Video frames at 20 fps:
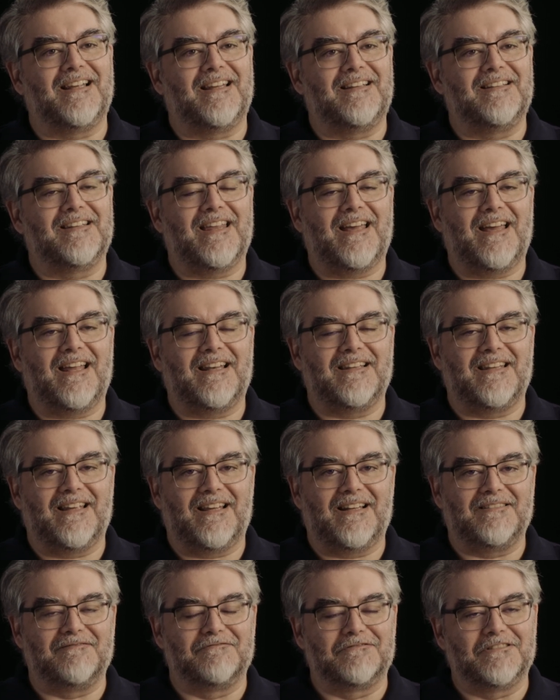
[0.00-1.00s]
And that,
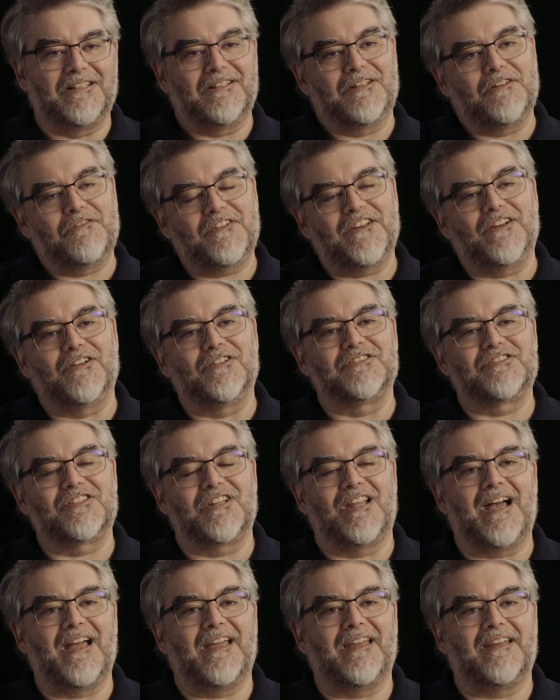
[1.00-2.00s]
that really
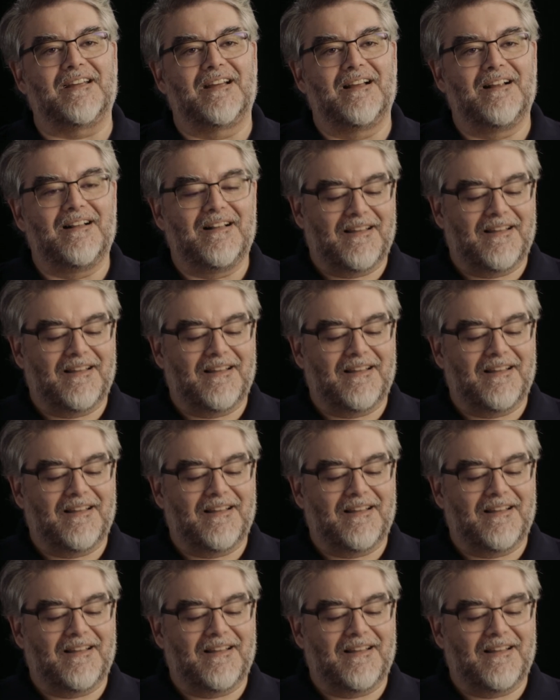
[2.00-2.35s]
feels like